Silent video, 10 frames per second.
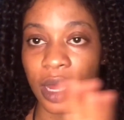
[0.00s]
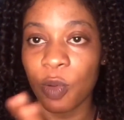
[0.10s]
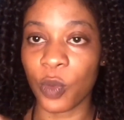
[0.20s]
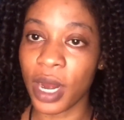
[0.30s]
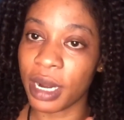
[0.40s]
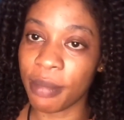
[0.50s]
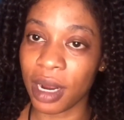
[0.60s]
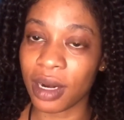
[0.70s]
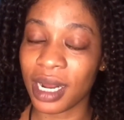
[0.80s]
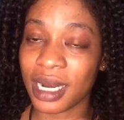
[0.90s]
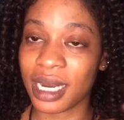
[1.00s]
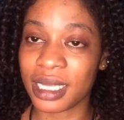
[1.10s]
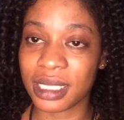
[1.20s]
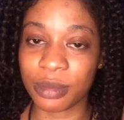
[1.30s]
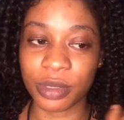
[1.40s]
wearing my contact
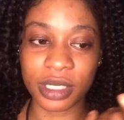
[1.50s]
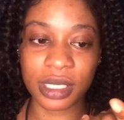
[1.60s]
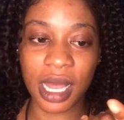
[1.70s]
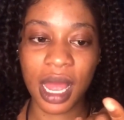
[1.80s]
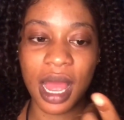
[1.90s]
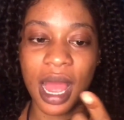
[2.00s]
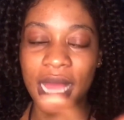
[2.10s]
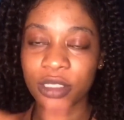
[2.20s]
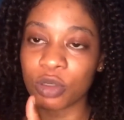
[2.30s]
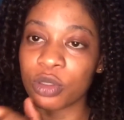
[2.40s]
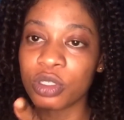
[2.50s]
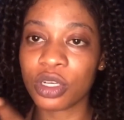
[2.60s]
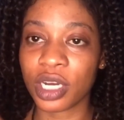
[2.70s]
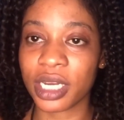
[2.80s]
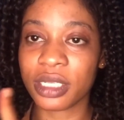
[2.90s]
lenses, because I told you
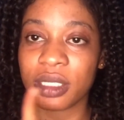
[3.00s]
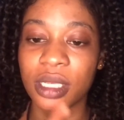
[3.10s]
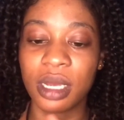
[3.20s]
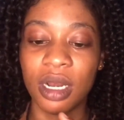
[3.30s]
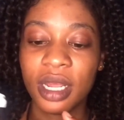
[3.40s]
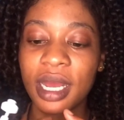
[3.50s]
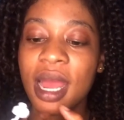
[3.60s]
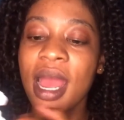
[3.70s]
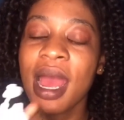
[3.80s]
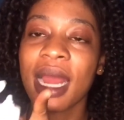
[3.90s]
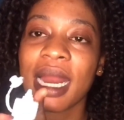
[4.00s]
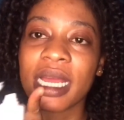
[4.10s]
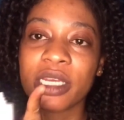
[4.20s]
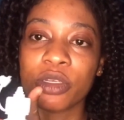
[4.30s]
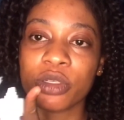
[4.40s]
guys earlier
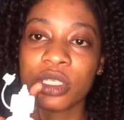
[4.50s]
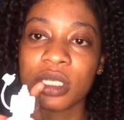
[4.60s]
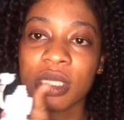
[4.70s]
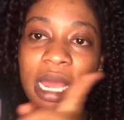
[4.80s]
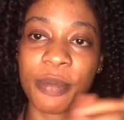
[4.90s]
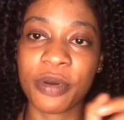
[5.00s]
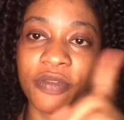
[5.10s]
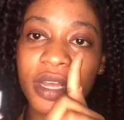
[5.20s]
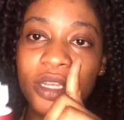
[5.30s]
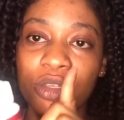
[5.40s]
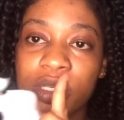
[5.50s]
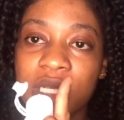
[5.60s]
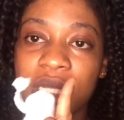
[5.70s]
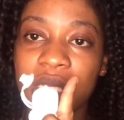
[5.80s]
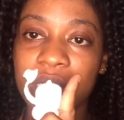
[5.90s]
I prefer
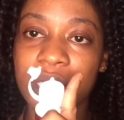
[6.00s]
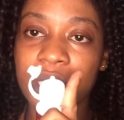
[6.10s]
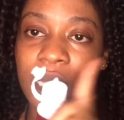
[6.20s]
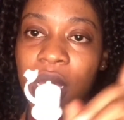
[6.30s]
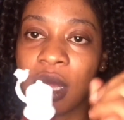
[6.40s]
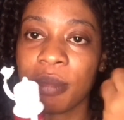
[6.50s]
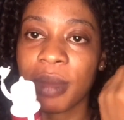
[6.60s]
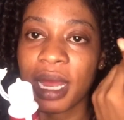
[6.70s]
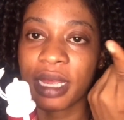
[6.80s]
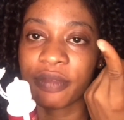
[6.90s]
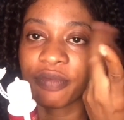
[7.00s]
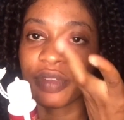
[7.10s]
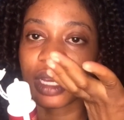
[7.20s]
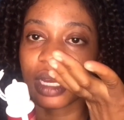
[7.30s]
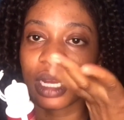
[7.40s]
using this my
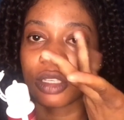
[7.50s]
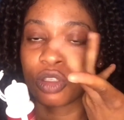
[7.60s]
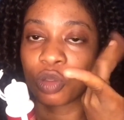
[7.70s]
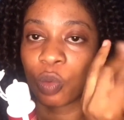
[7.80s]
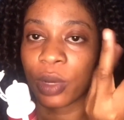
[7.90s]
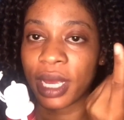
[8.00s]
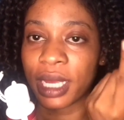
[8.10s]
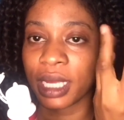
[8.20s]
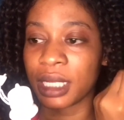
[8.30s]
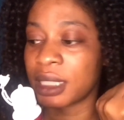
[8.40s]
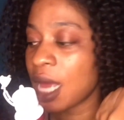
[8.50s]
fingers to wear it.